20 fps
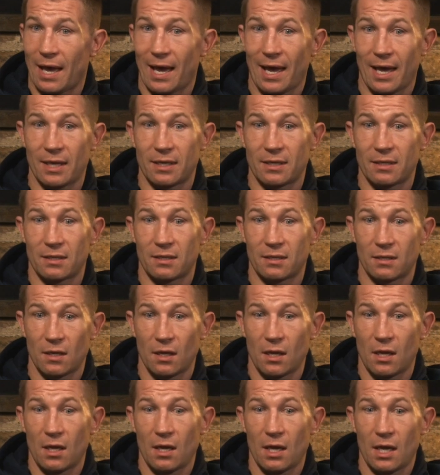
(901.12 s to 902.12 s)
And
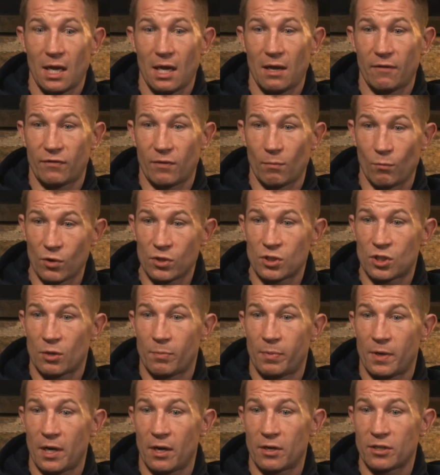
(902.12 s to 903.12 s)
if the Munster
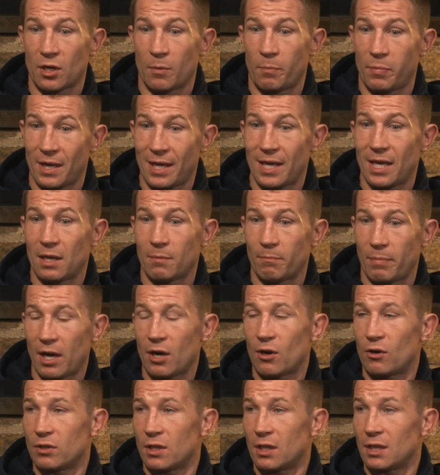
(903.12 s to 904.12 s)
players are playing
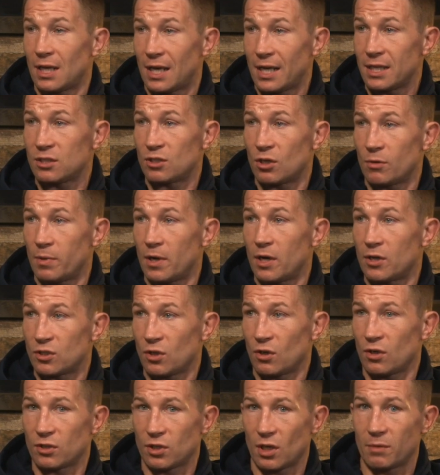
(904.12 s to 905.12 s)
better than the Leinster players
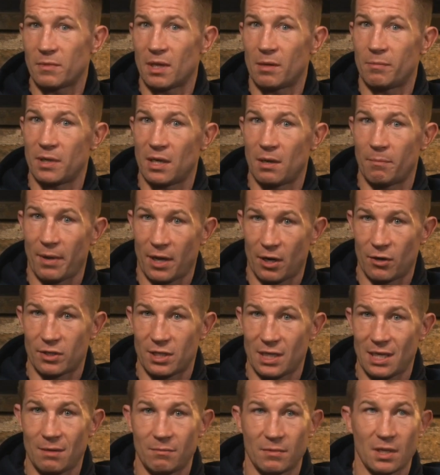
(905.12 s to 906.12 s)
all the time, they'll be a better
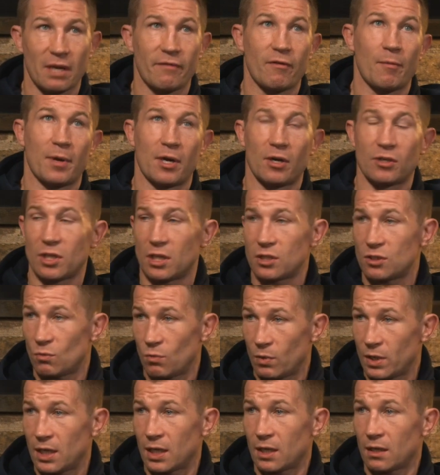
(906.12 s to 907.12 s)
team, they'll have a better chance of
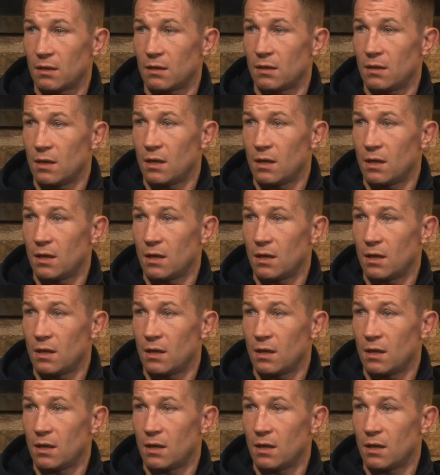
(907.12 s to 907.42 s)
winning.